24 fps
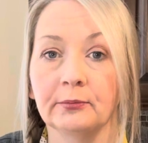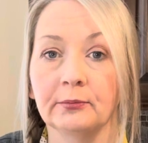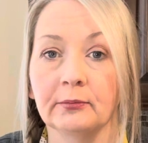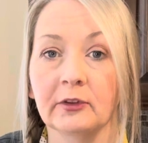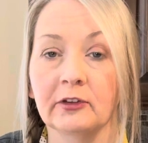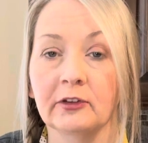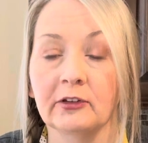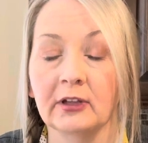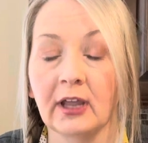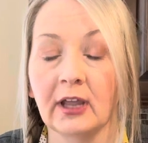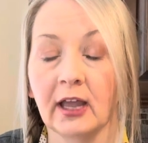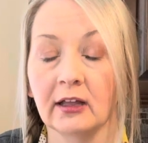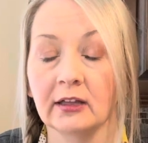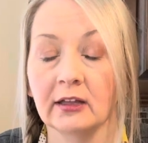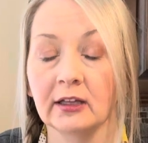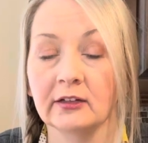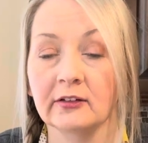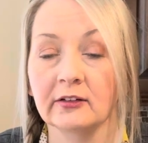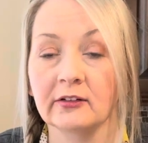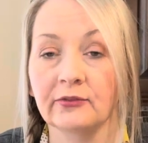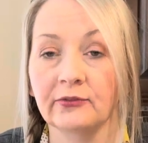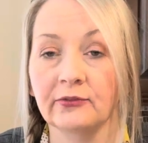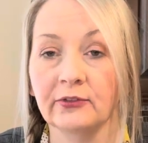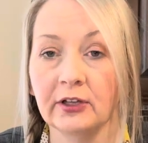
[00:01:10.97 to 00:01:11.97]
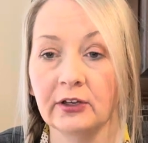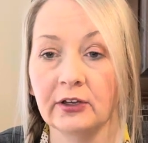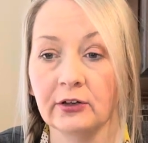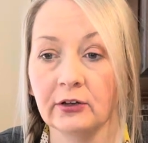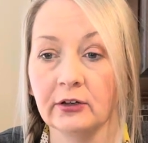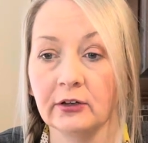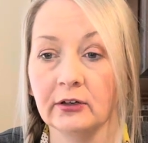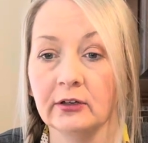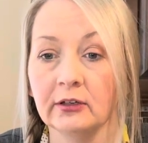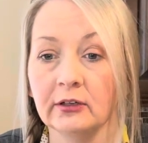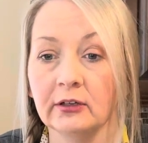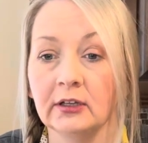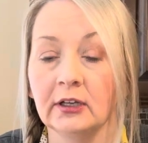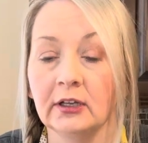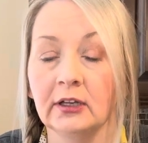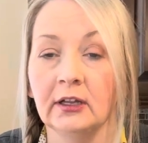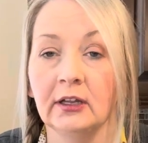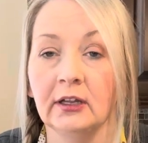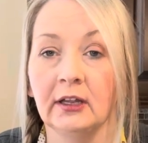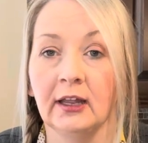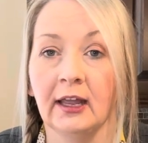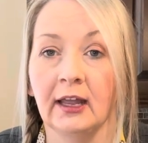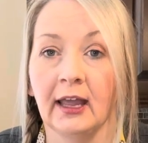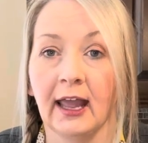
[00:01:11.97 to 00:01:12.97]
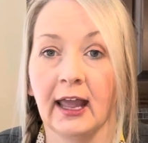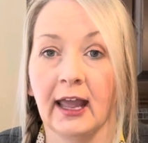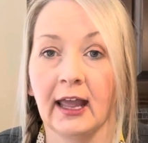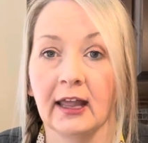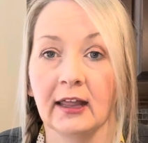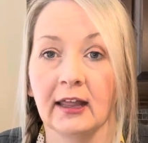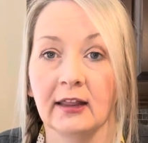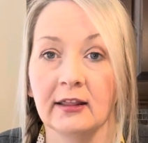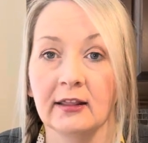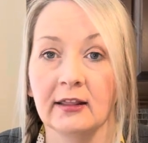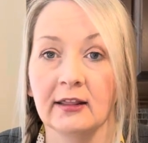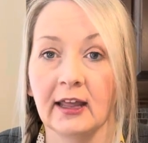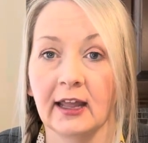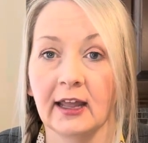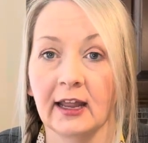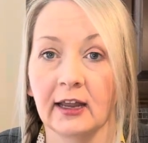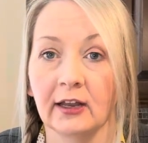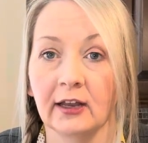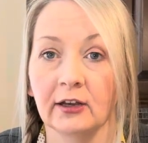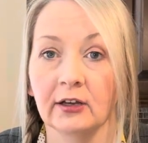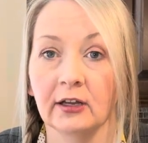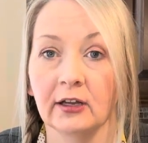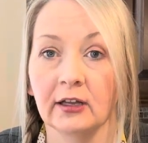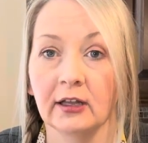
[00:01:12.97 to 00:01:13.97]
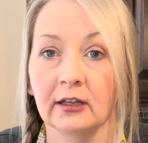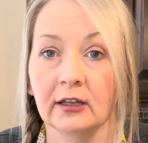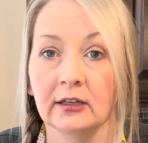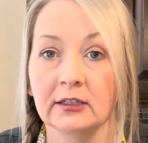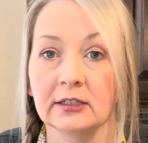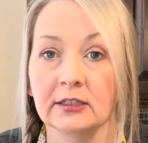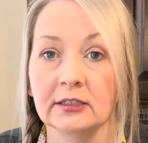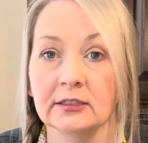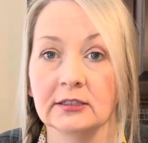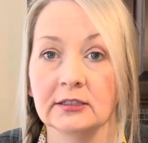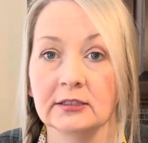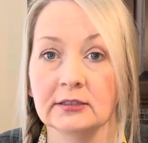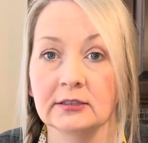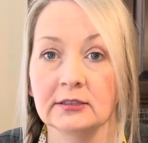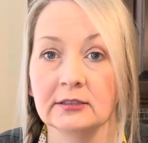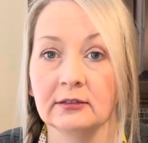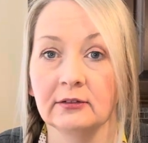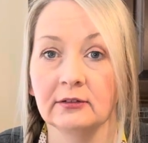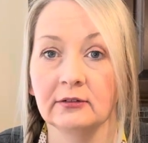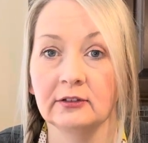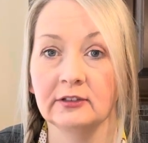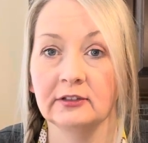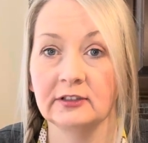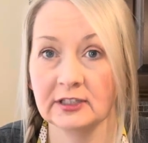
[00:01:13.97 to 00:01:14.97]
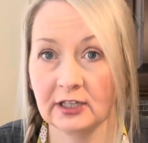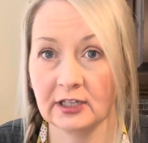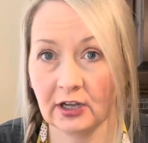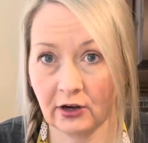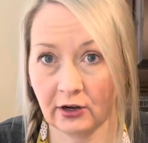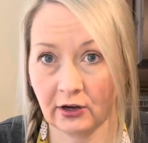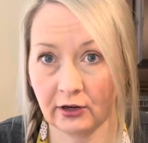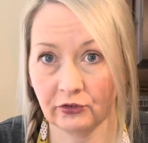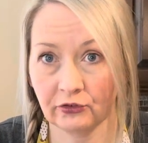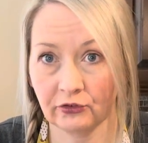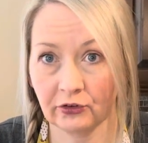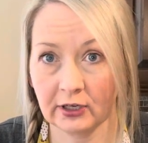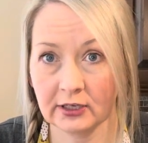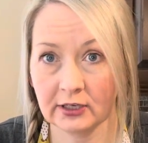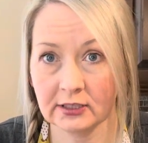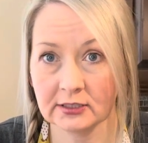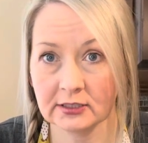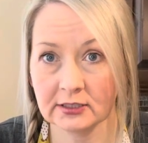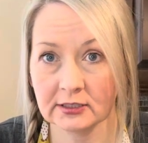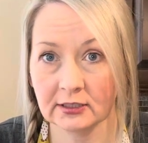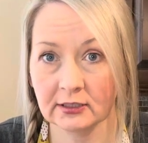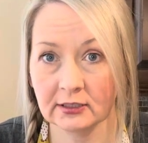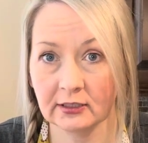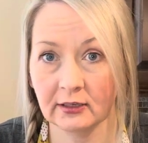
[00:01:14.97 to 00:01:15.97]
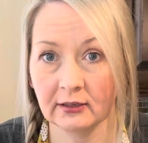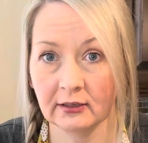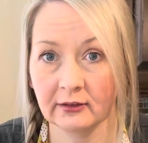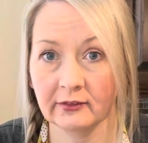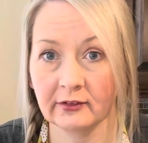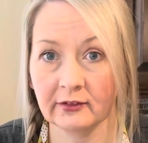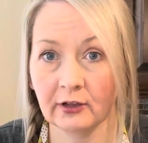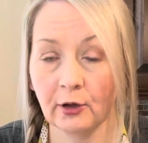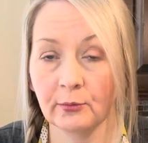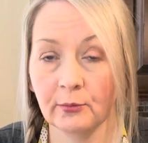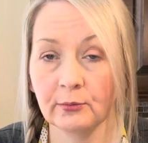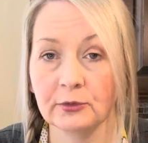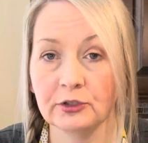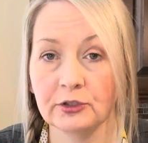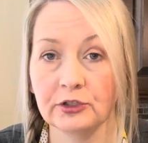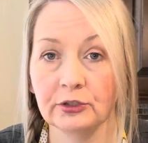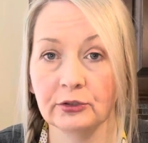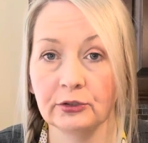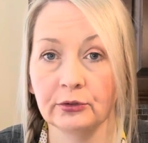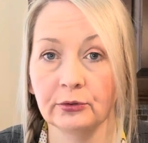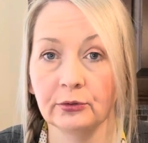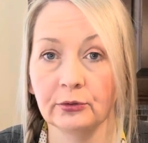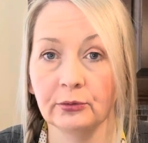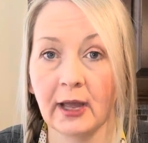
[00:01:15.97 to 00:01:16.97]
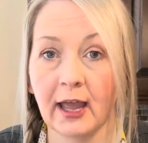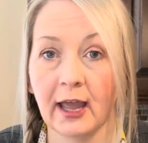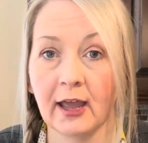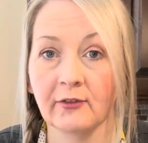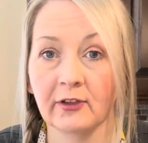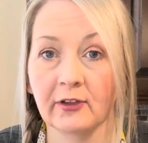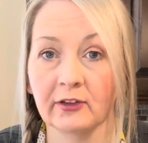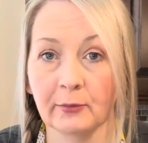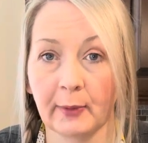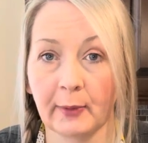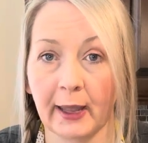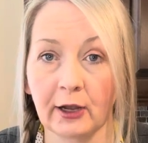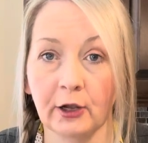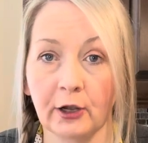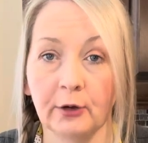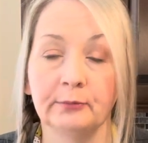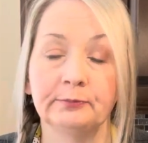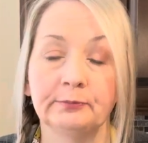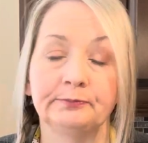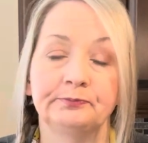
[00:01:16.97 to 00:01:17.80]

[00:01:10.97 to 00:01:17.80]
So yeah, I like to feed her and then dehydrate some to have as a backup.